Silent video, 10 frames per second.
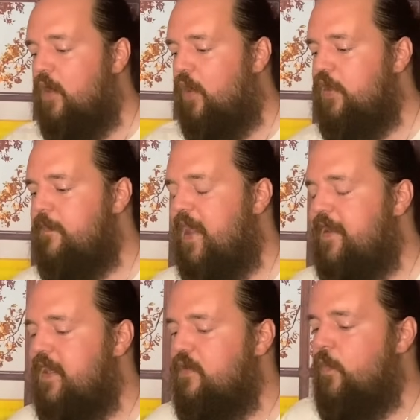On the
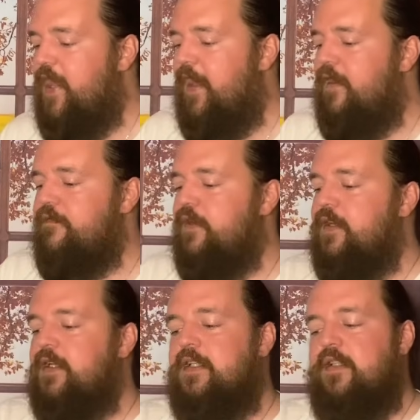back end, we have
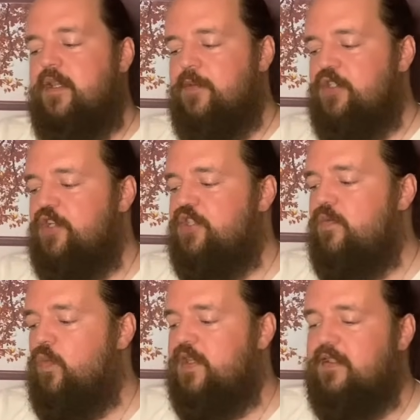the
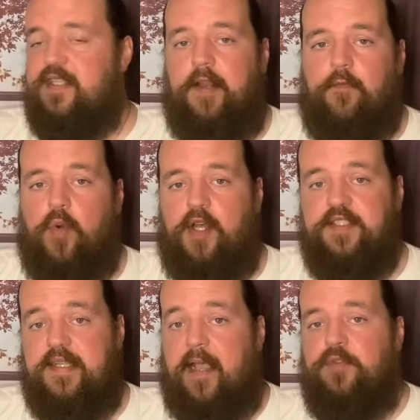Magician with the 10 of
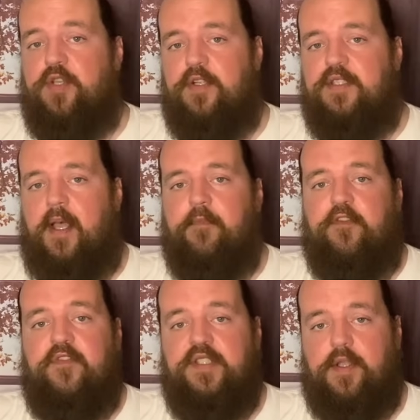Wands. Now is a good time for
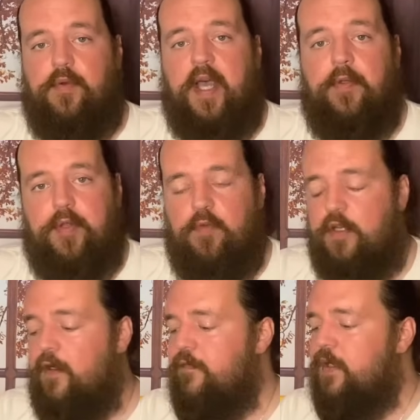physical health and
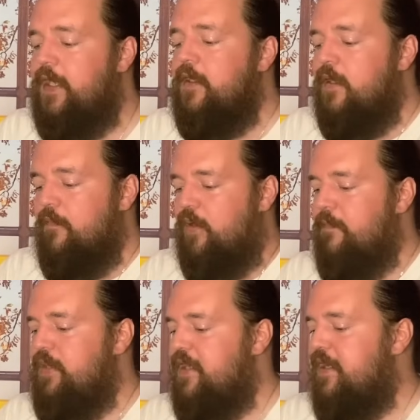recovery. But a
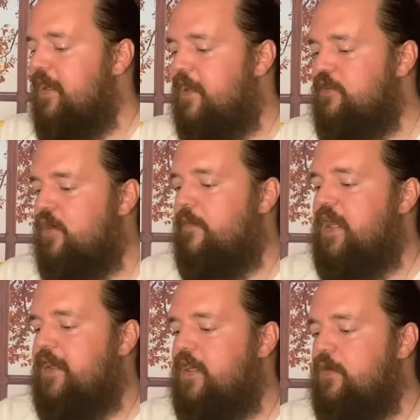big thing I saw
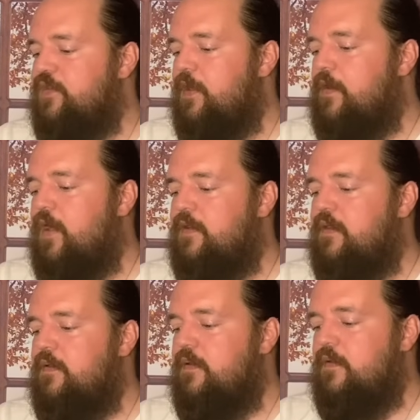back here is like, all right,
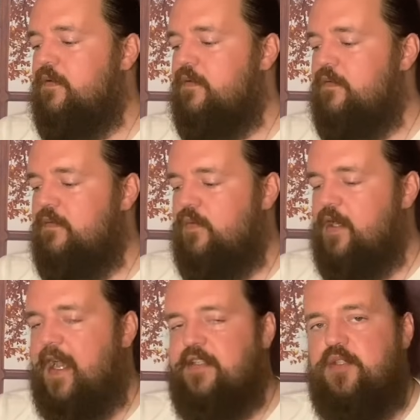
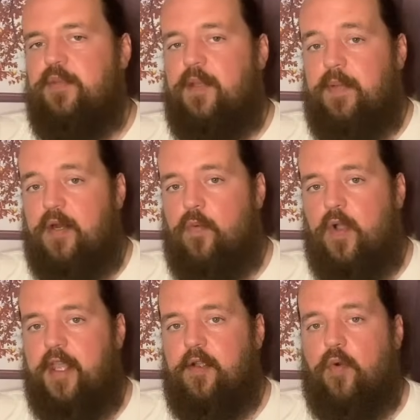there has to be a better
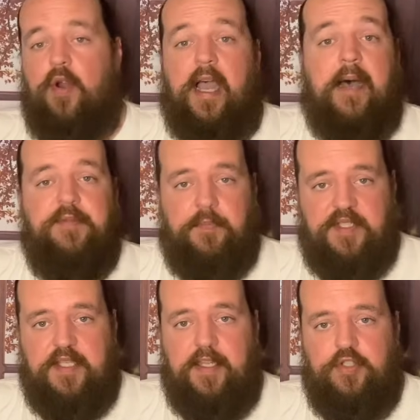way, or
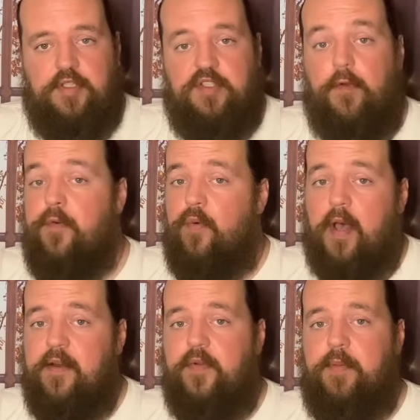optimization. So for a
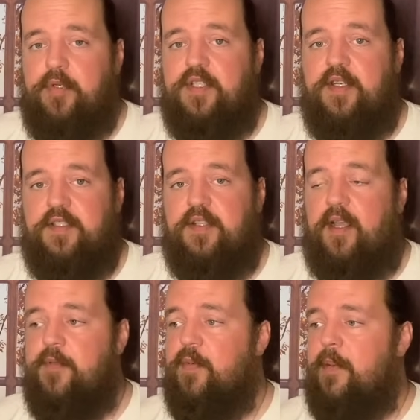lot of Libras in this
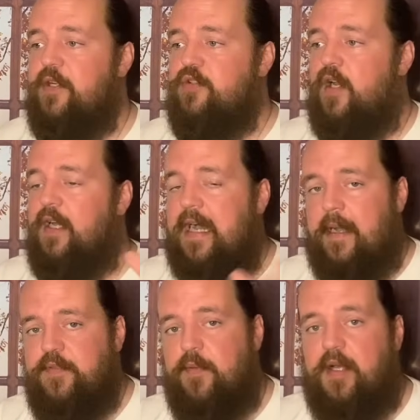time, you might be trying to
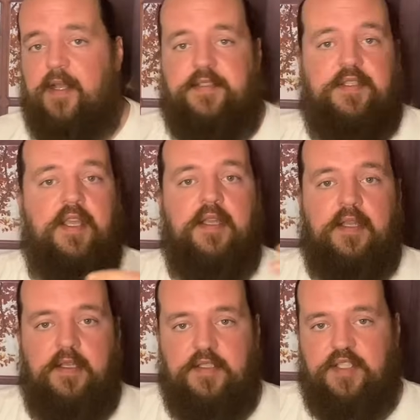optimize
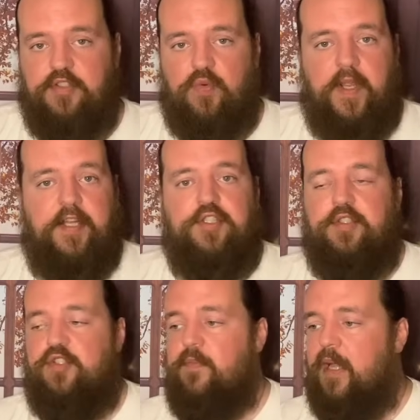
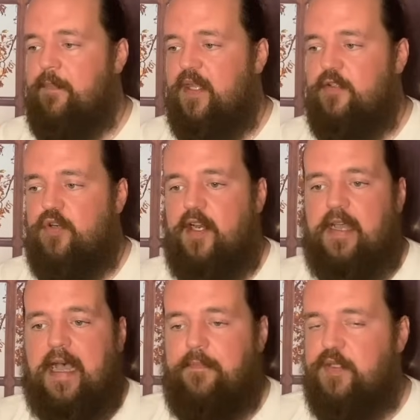situations, or you might be trying to
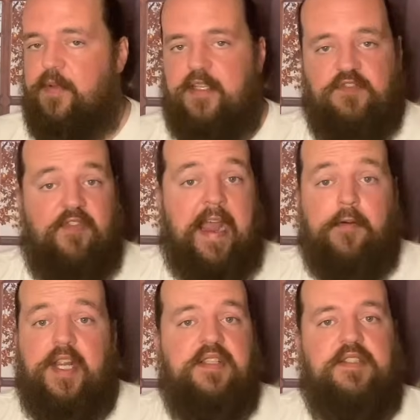optimize
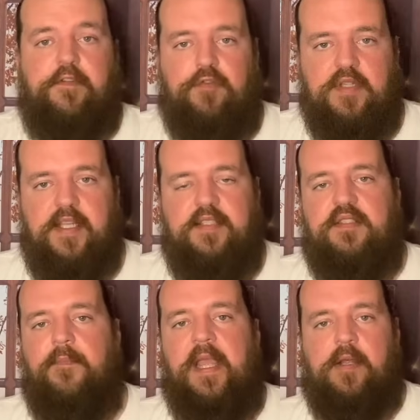various different things
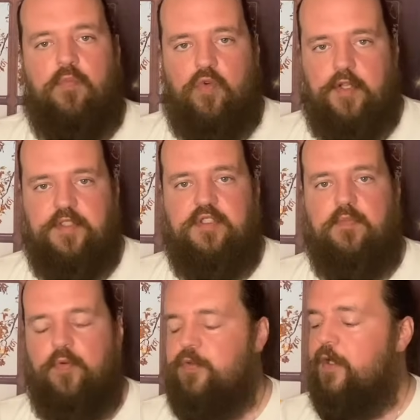to make them run
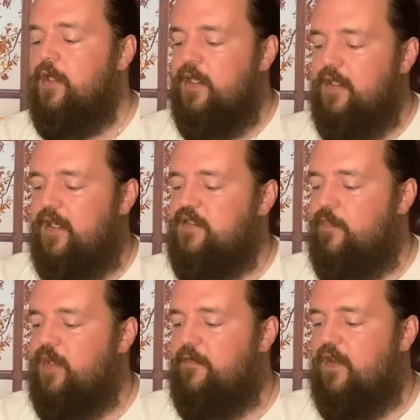smoother. That's a
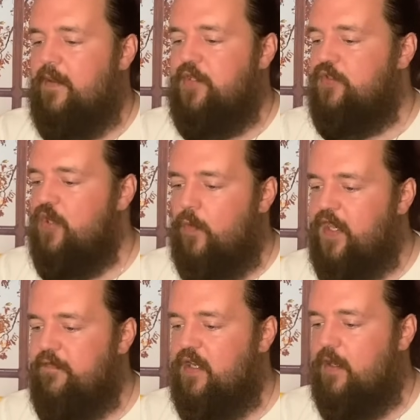big vibe. There's no
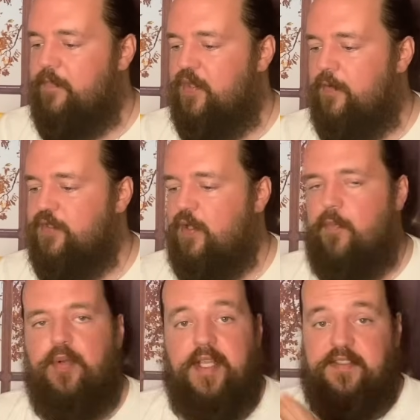giving up though, so
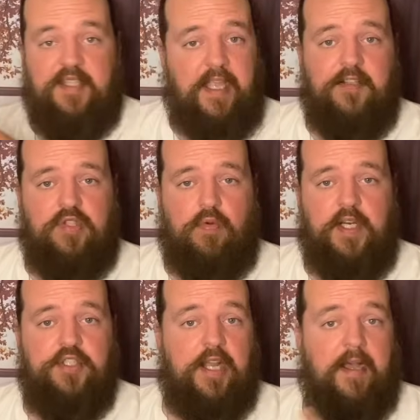please take a
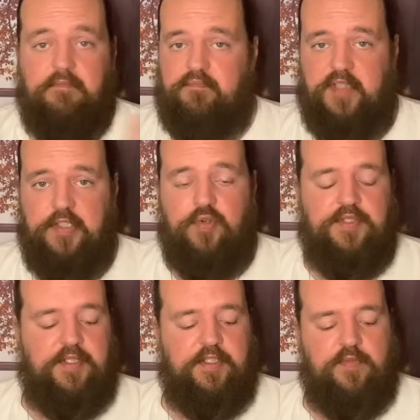screenshot.
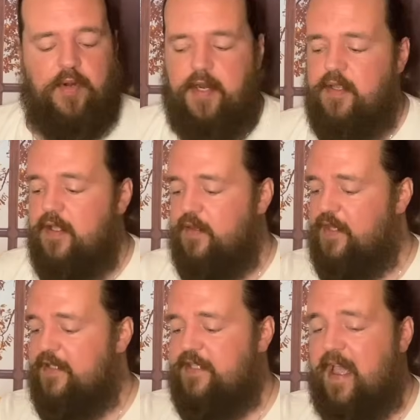Interesting spread,
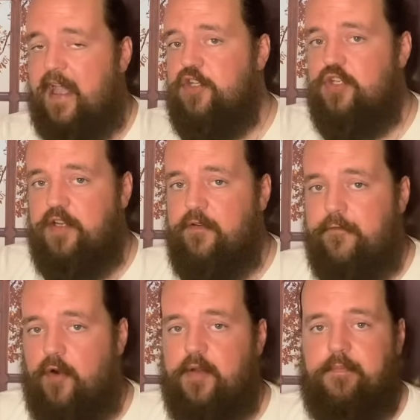lots of action in the
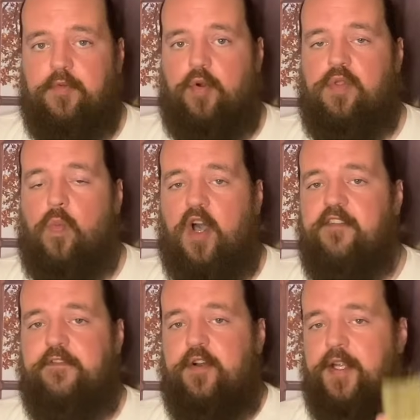front, or the
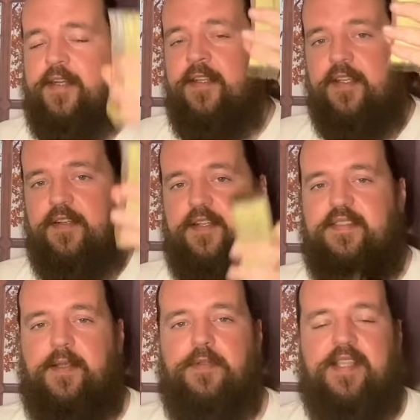want for it. Let's
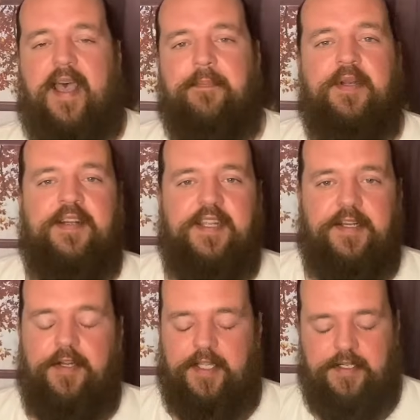see what's happening
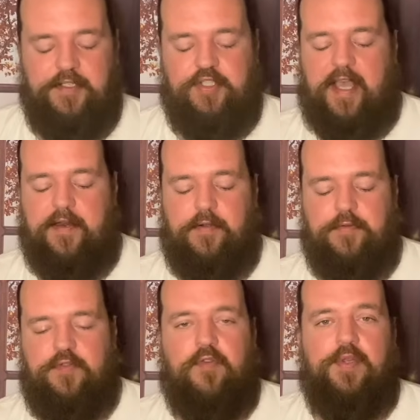here in the
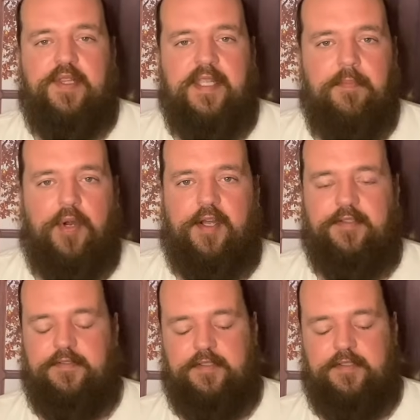shadows for Libra.